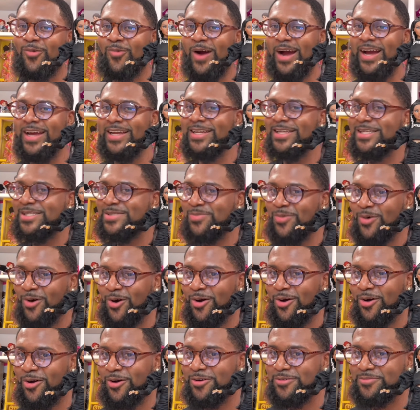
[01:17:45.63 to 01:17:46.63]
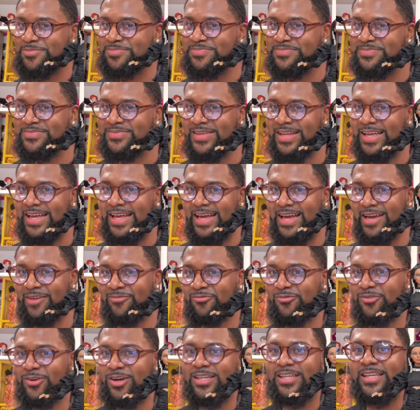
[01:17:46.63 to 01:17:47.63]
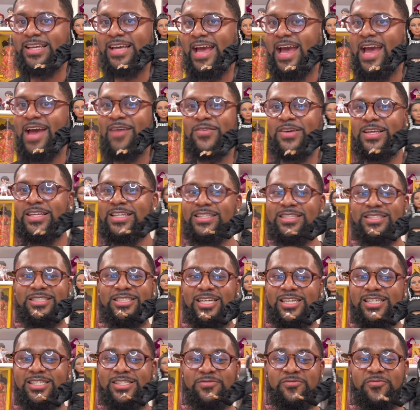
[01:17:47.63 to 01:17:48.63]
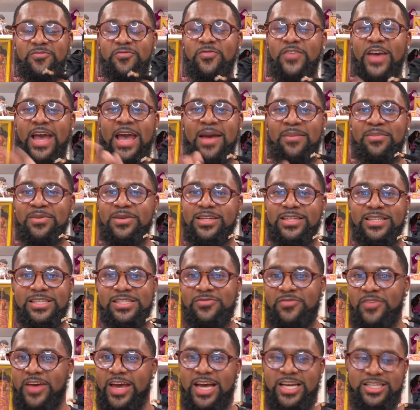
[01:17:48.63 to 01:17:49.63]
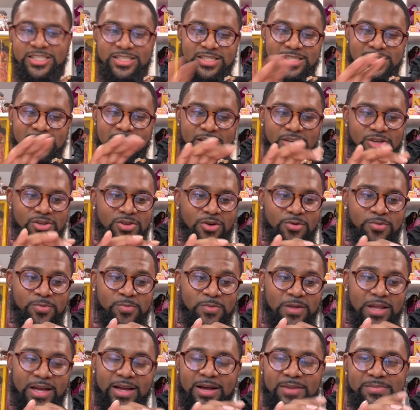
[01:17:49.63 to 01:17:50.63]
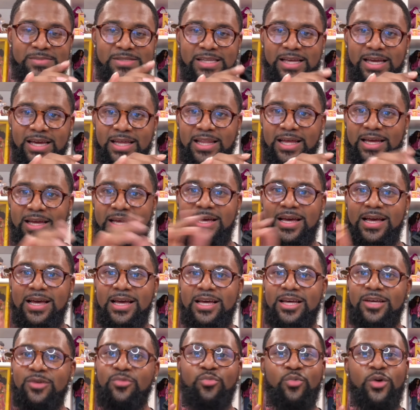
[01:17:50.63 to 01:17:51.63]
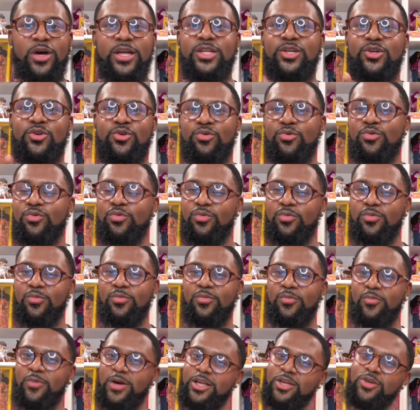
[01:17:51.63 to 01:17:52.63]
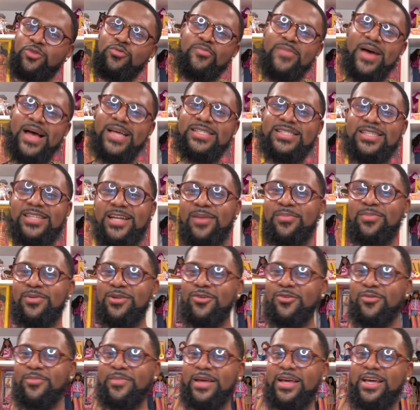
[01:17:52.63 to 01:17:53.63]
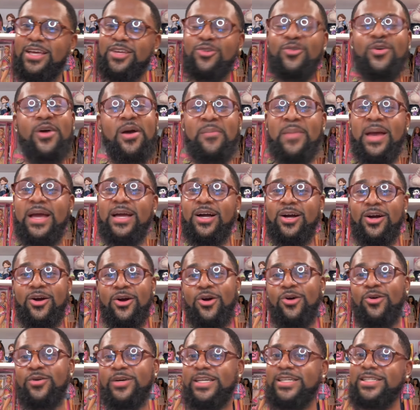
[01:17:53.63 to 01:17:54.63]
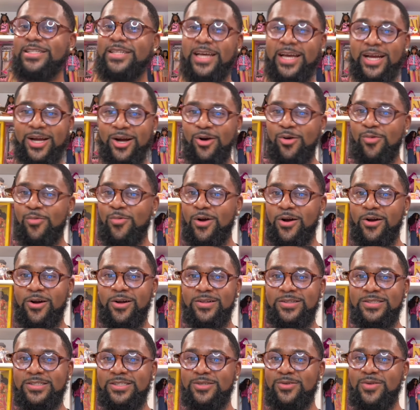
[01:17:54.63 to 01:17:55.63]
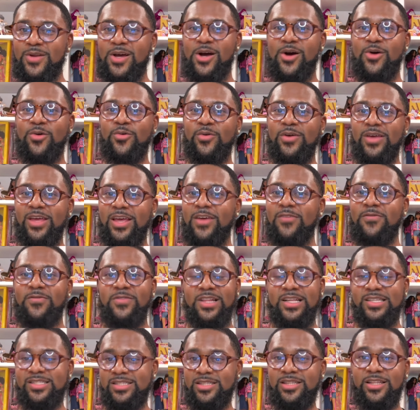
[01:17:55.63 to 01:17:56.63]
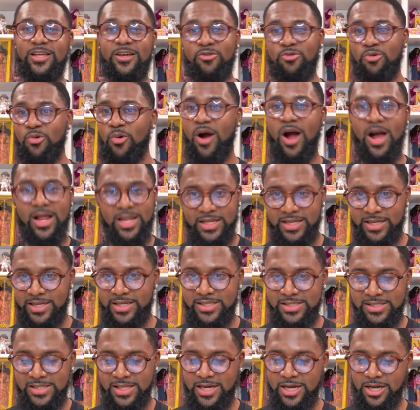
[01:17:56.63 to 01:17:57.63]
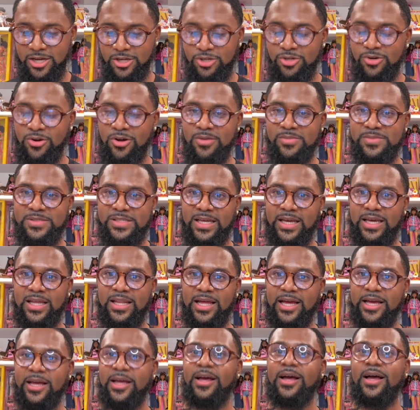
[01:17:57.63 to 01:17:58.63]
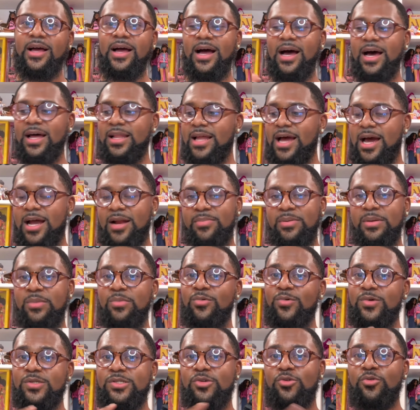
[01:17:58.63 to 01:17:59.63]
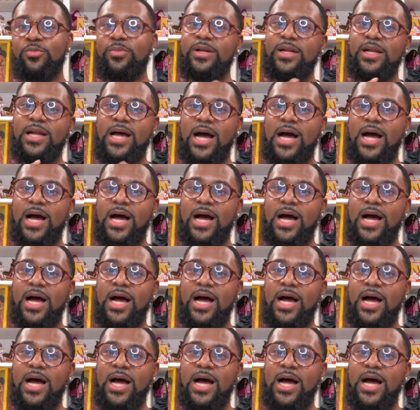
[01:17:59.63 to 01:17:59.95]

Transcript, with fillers: righting his wrong and really having just fabulous fashions. Like, you know, like I'm saying, like when you when you messing up a little bit, you can make a girl eat their own words, you know, if the, the quality is there. You know what I'm saying? Like a lot of people was hooping and